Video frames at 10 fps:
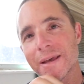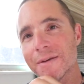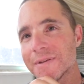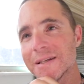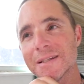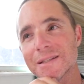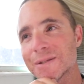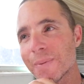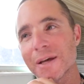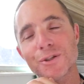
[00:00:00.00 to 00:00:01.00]
gifted and
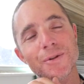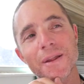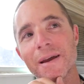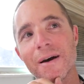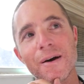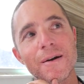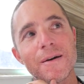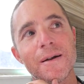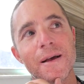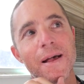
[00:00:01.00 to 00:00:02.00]
special they are.